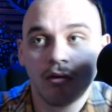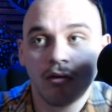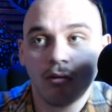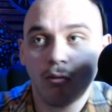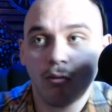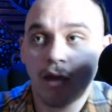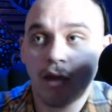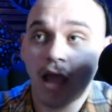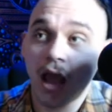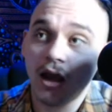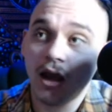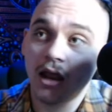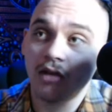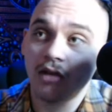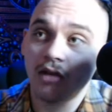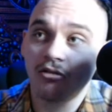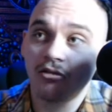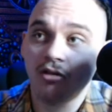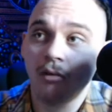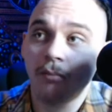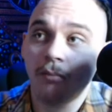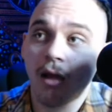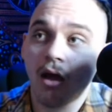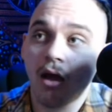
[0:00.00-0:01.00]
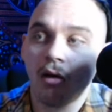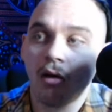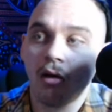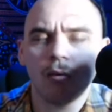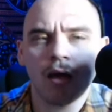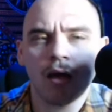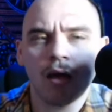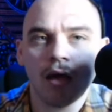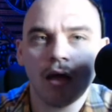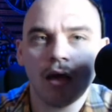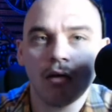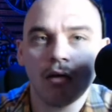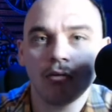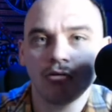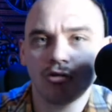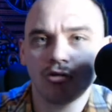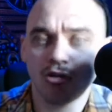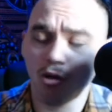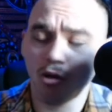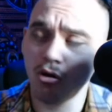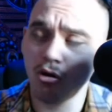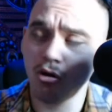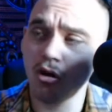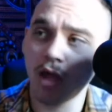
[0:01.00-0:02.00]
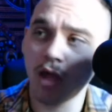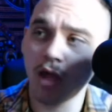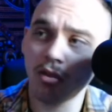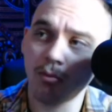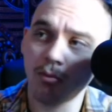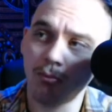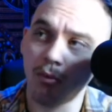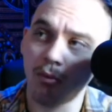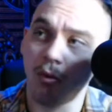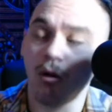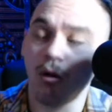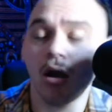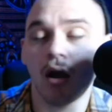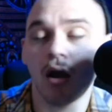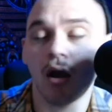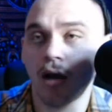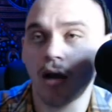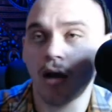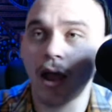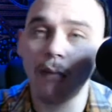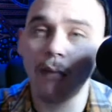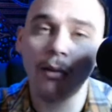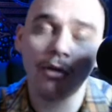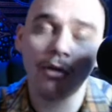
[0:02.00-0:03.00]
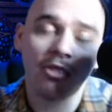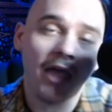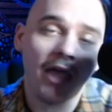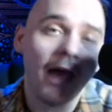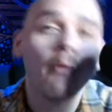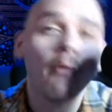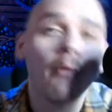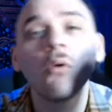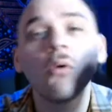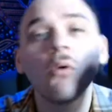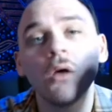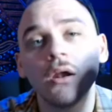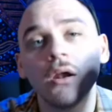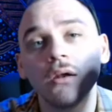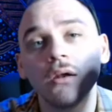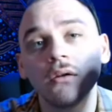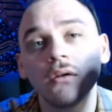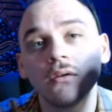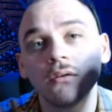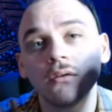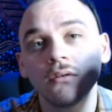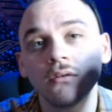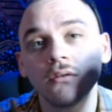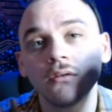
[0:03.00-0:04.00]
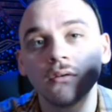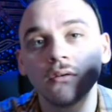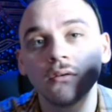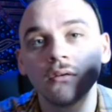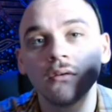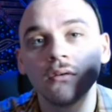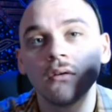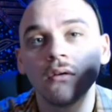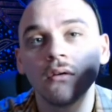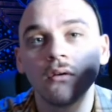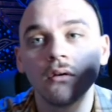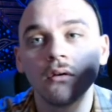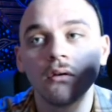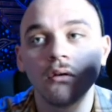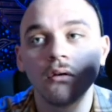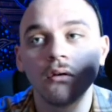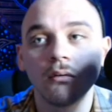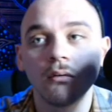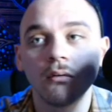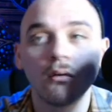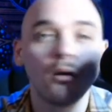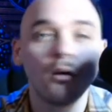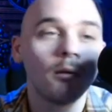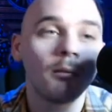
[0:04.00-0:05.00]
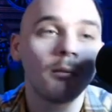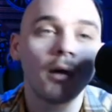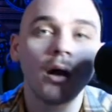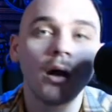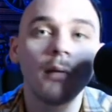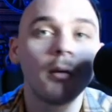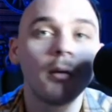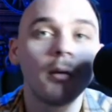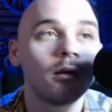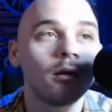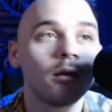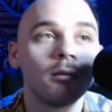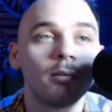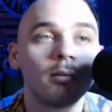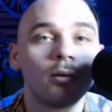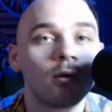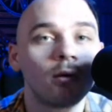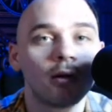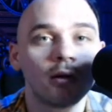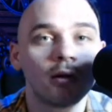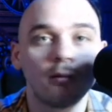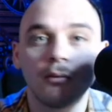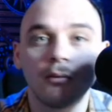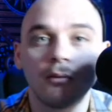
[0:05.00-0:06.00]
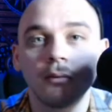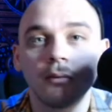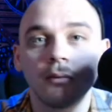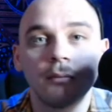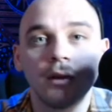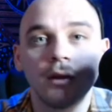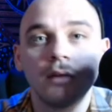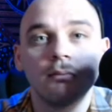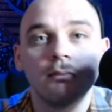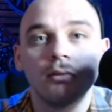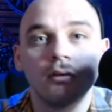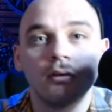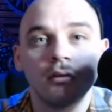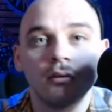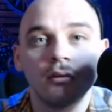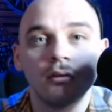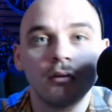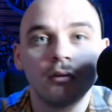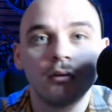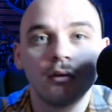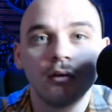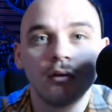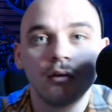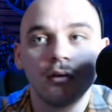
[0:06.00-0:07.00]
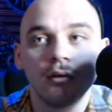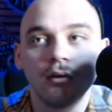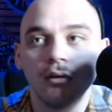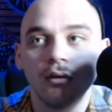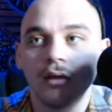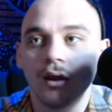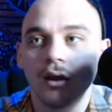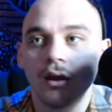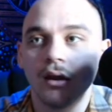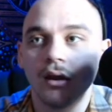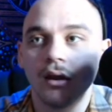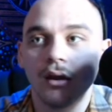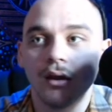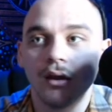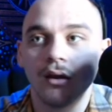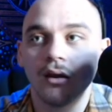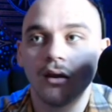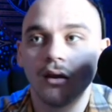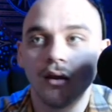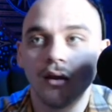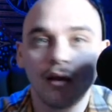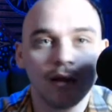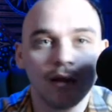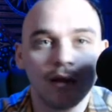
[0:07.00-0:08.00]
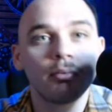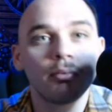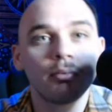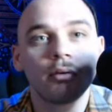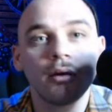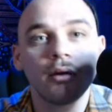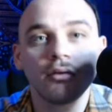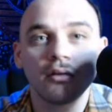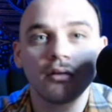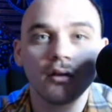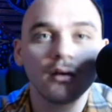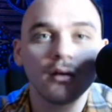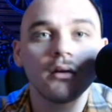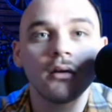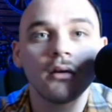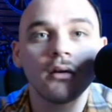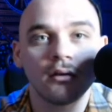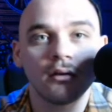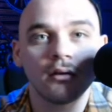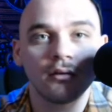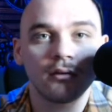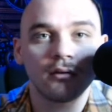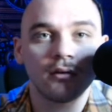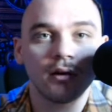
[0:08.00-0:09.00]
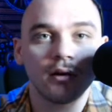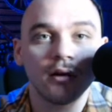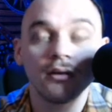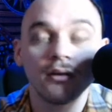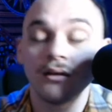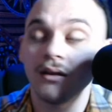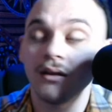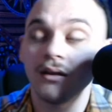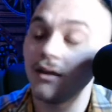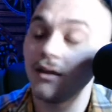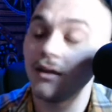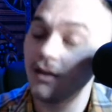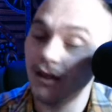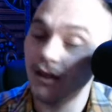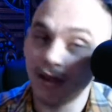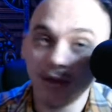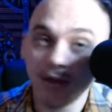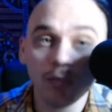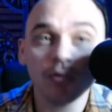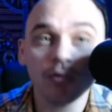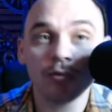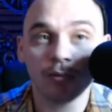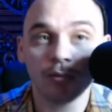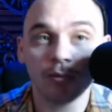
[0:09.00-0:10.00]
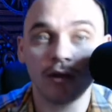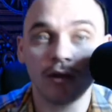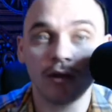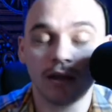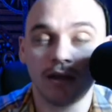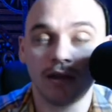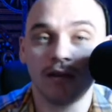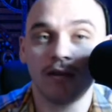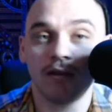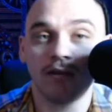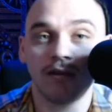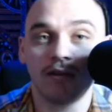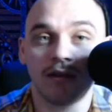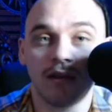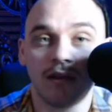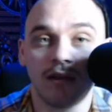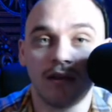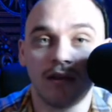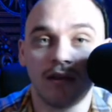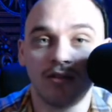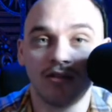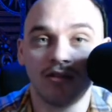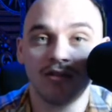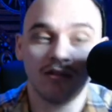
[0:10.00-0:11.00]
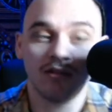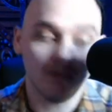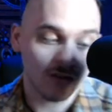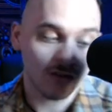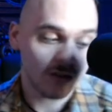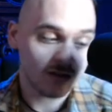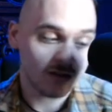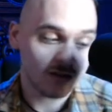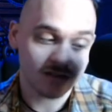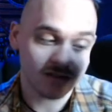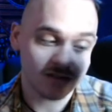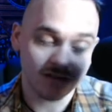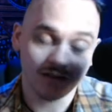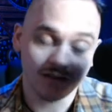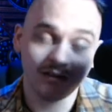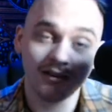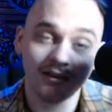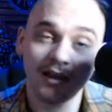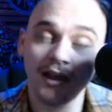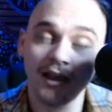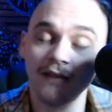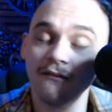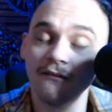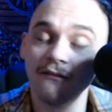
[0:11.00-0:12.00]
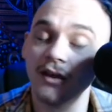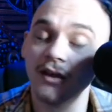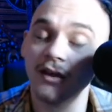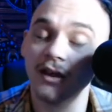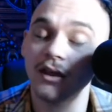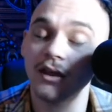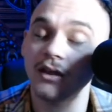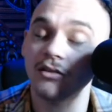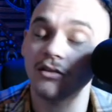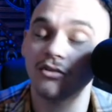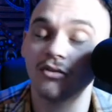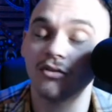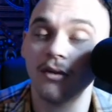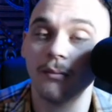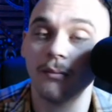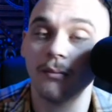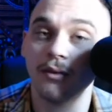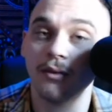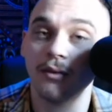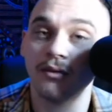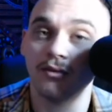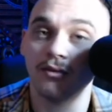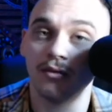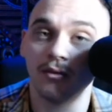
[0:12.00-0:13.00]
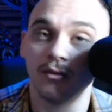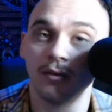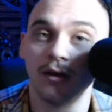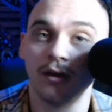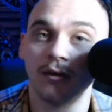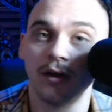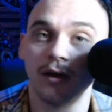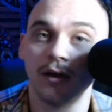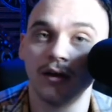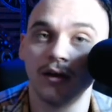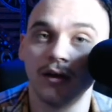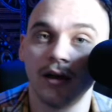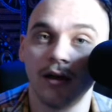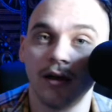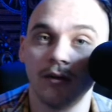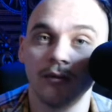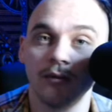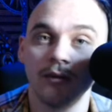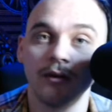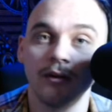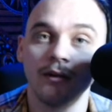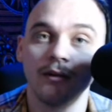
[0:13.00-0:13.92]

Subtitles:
We gotta get Trump out. Why? Children at the border! How about that one? Well, Obama deported more people than any president in history. He was putting kids in cages, just like fucking Trump is doing right now.